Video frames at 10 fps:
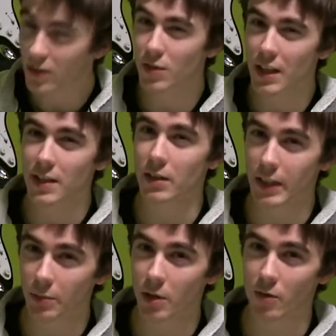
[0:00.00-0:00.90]
do think it's a
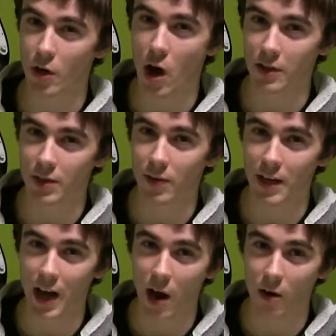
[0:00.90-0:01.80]
little bit overcosted right
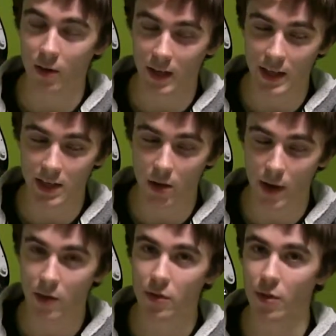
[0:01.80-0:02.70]
now. It's
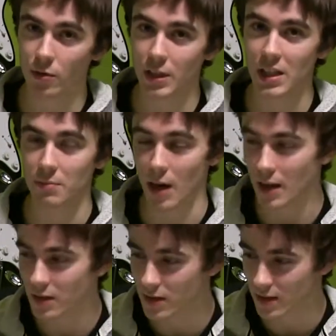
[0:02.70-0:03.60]
around
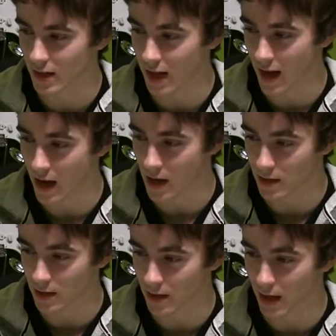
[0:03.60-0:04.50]
$13,
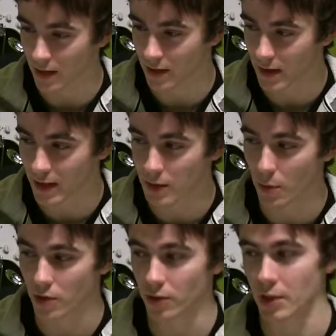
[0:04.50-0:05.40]
and I think that's
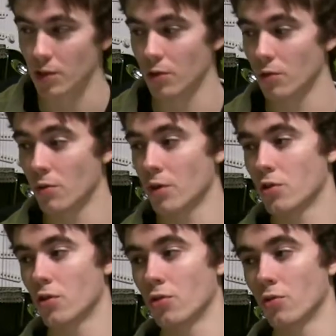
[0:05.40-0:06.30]
partially due
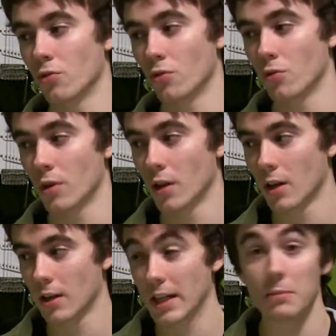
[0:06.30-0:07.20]
to,
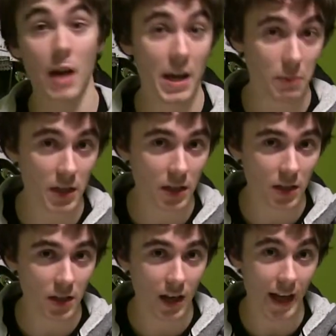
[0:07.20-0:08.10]
in my opinion,
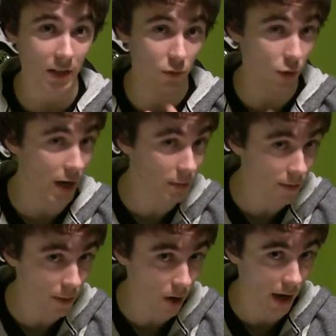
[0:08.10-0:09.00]
correct me
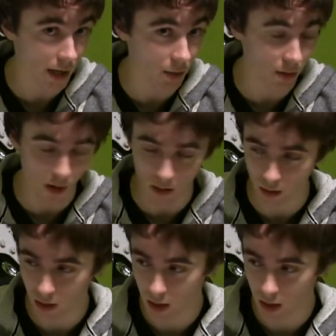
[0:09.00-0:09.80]
if I'm wrong, I could be wrong,